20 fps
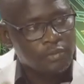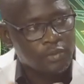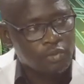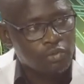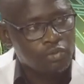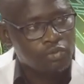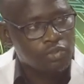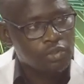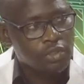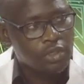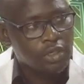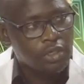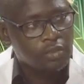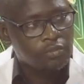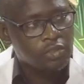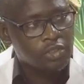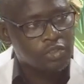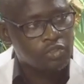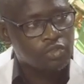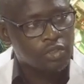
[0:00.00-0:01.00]
Because
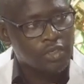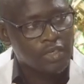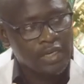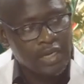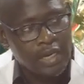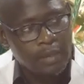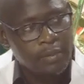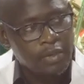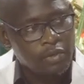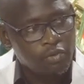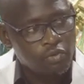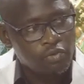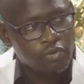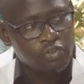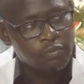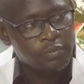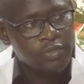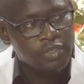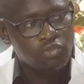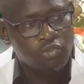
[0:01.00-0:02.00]
it's not the Gambia. You
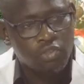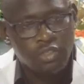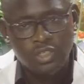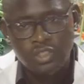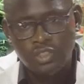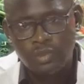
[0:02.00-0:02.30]
just mentioned